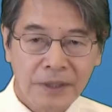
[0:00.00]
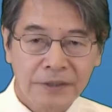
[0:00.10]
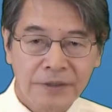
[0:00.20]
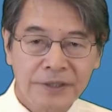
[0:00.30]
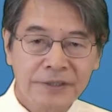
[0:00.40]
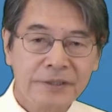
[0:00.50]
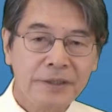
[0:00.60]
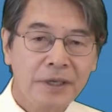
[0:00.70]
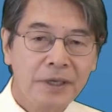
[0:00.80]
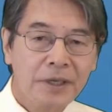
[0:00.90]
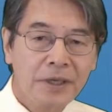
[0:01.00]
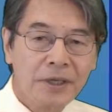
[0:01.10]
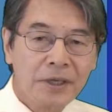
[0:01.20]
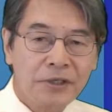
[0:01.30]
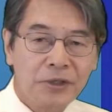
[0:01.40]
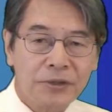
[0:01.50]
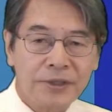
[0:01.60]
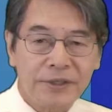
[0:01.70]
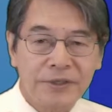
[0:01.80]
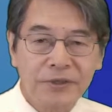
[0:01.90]
This shows
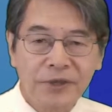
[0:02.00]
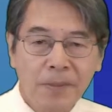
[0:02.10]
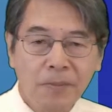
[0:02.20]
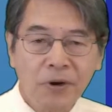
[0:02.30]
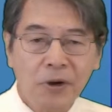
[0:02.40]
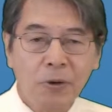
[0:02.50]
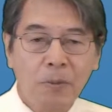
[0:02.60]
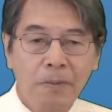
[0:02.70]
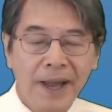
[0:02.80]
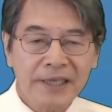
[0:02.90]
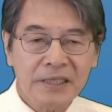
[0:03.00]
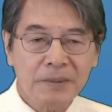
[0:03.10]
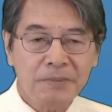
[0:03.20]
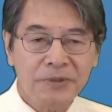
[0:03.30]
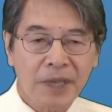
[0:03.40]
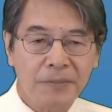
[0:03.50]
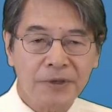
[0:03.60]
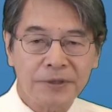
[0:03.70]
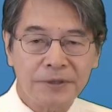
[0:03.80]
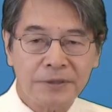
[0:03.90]
the temporal maximum
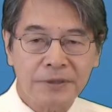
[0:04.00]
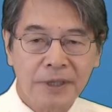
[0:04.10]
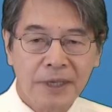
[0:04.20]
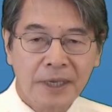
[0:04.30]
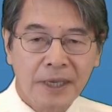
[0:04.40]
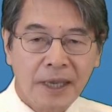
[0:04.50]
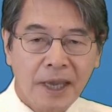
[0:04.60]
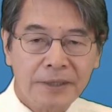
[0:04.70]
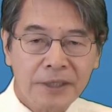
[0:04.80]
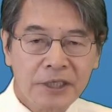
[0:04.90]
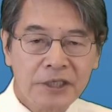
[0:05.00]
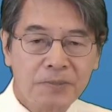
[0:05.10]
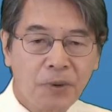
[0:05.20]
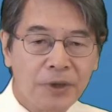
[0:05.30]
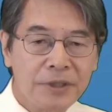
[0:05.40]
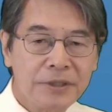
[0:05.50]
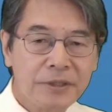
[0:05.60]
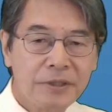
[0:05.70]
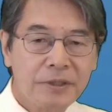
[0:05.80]
temperature at each point